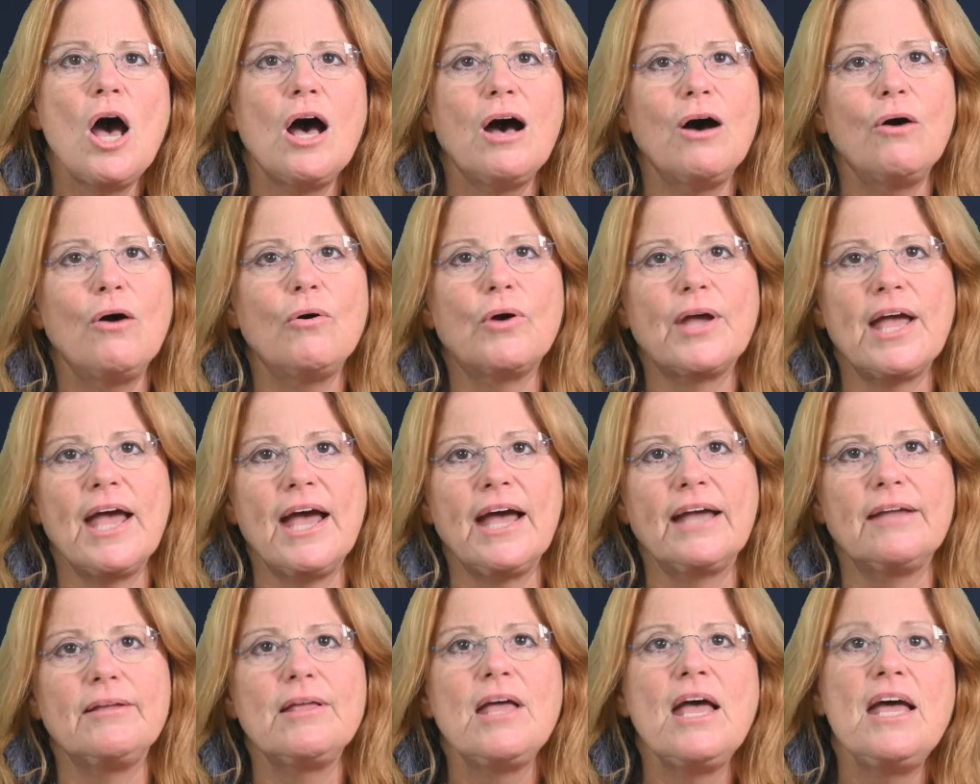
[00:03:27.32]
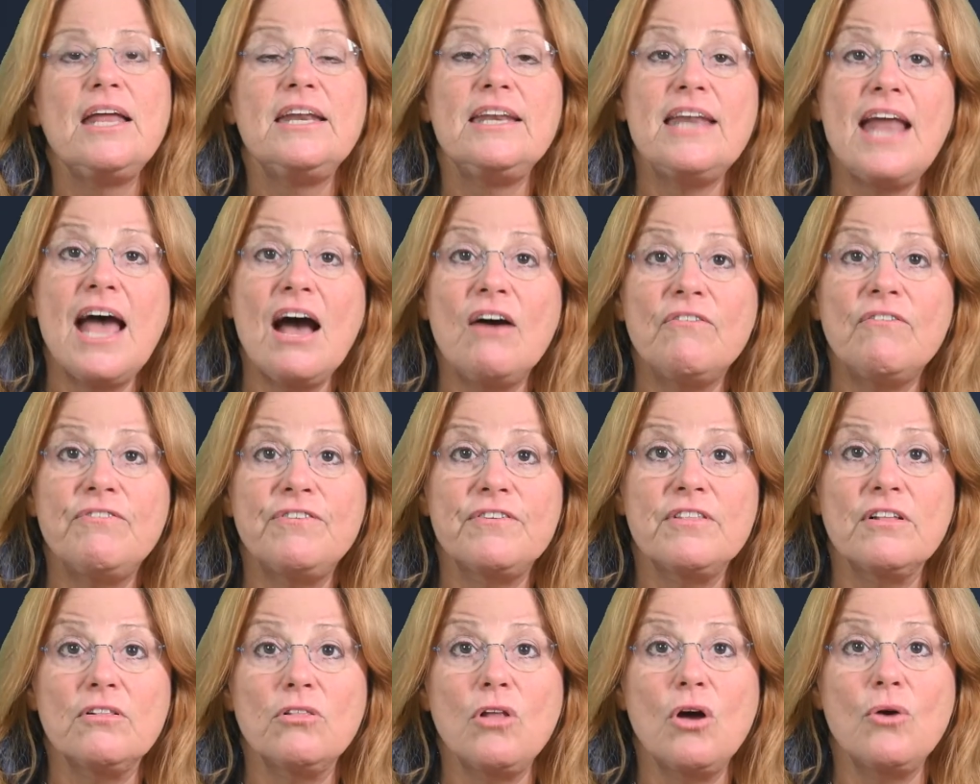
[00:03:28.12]
Okay, now for
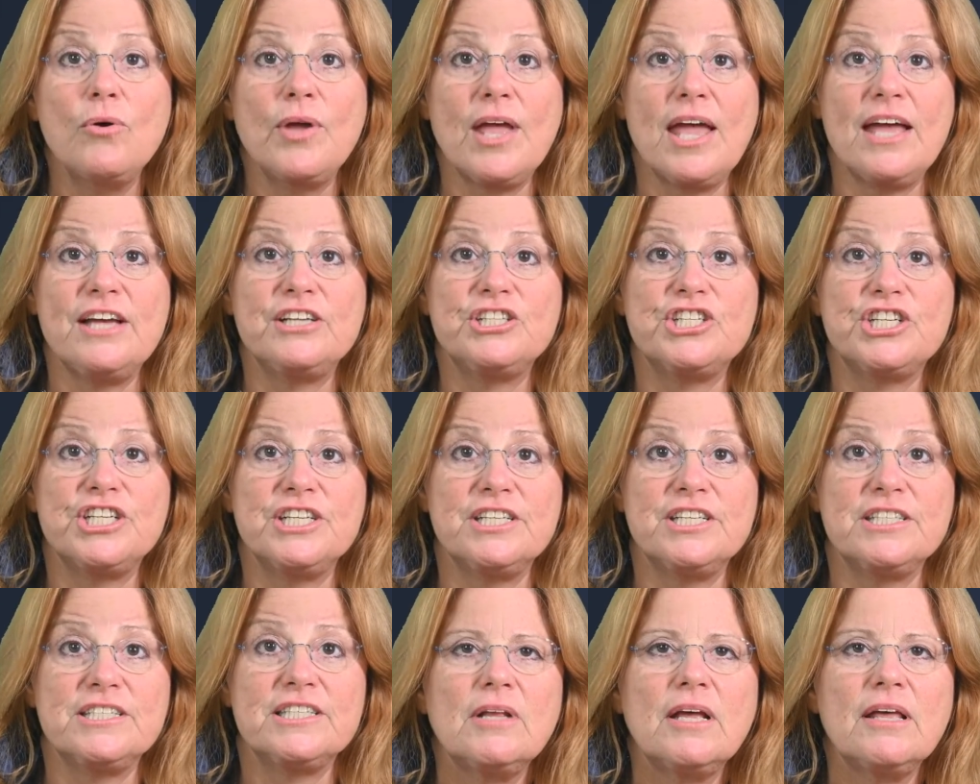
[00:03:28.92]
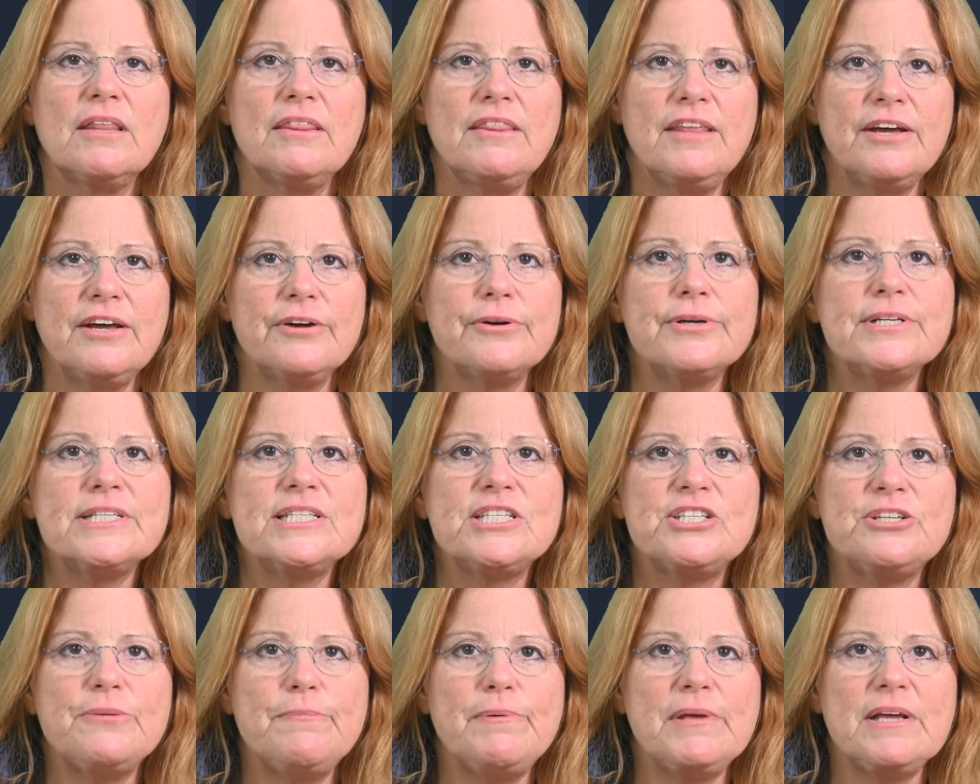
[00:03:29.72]
the locations. There
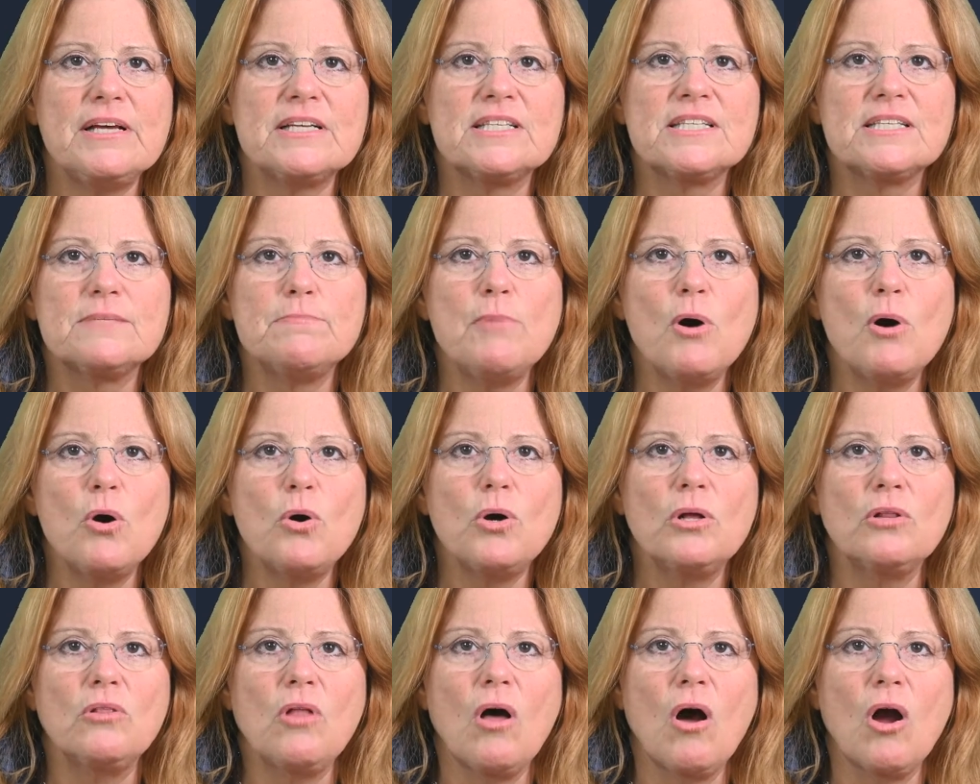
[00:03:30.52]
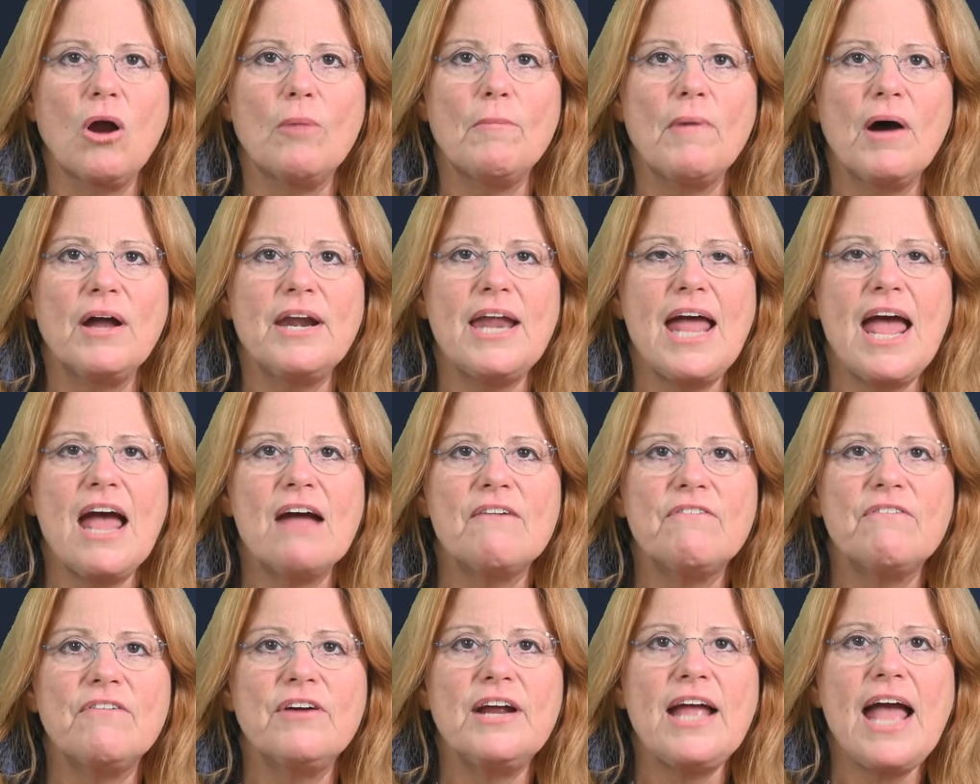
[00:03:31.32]
is to be a smoke alarm on
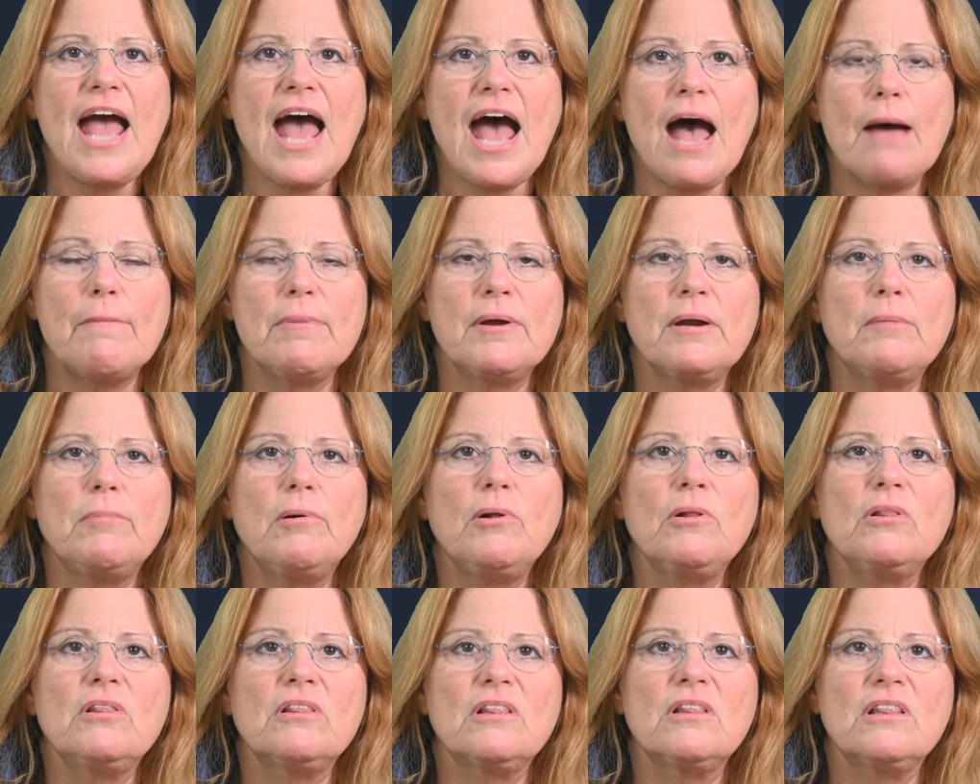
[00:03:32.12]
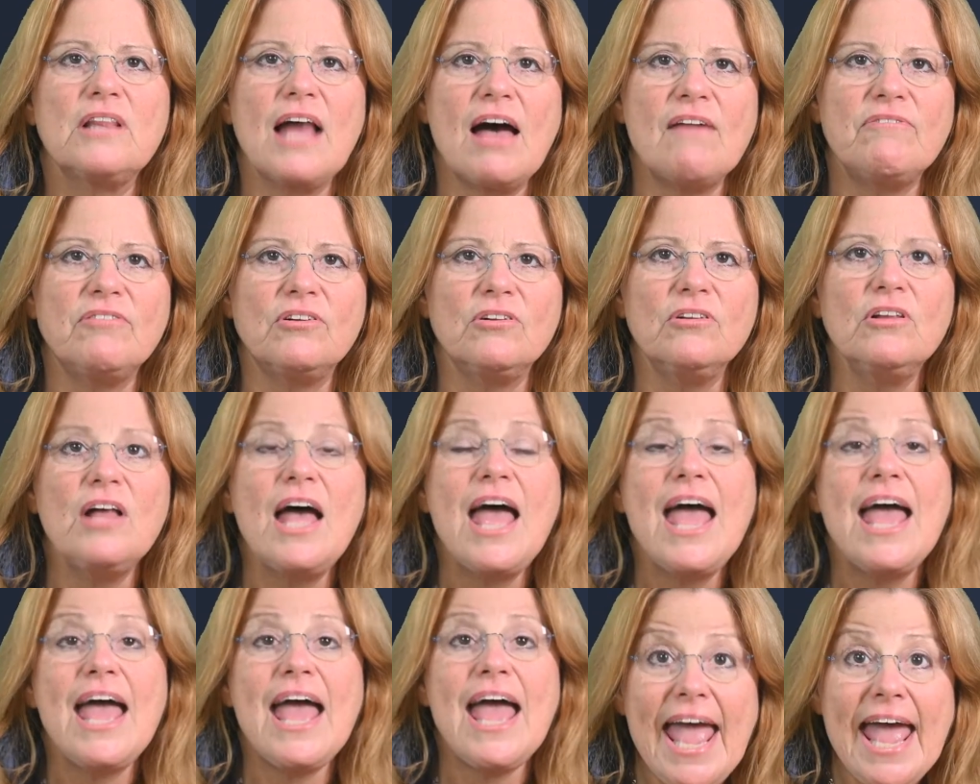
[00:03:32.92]
every habitable level
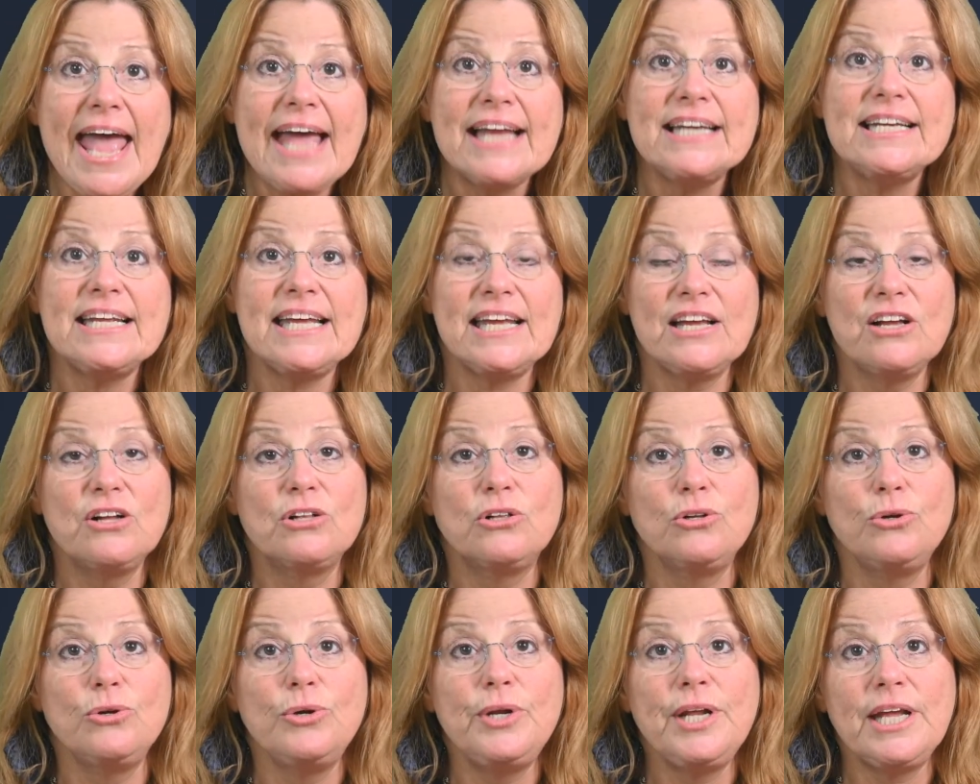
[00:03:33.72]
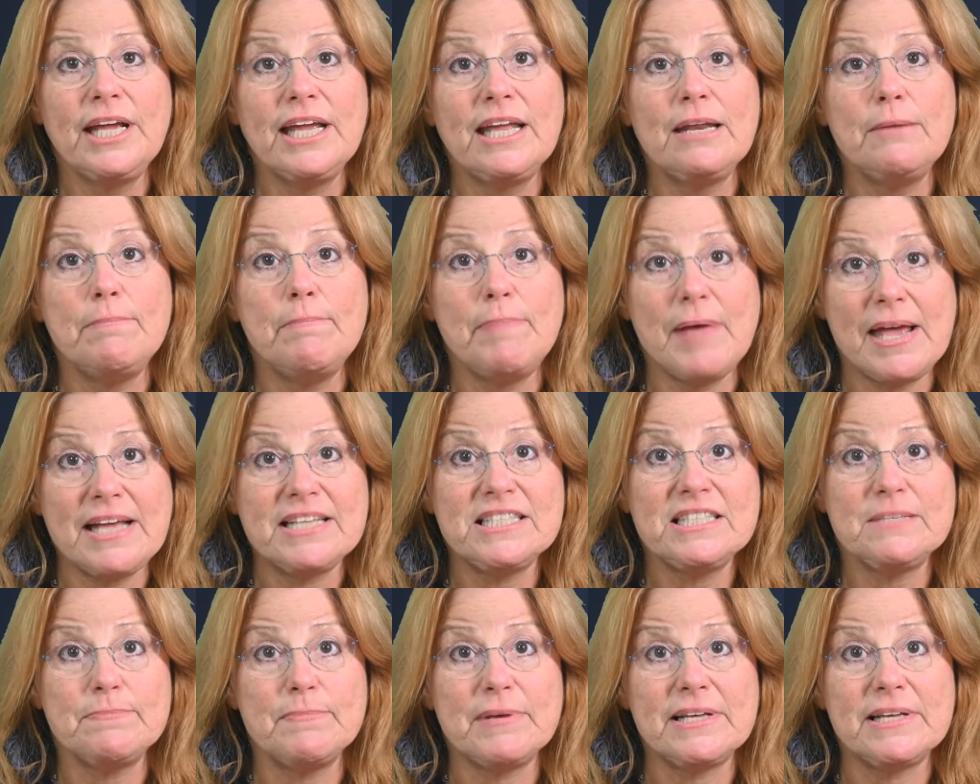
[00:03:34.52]
and including in
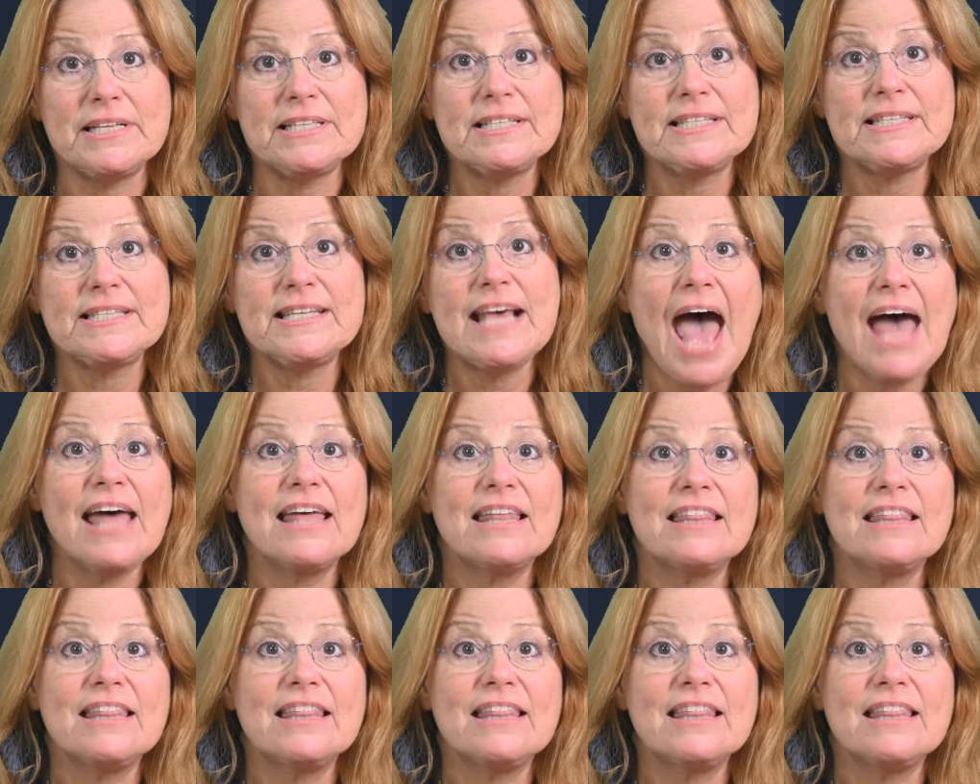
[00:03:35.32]
basements at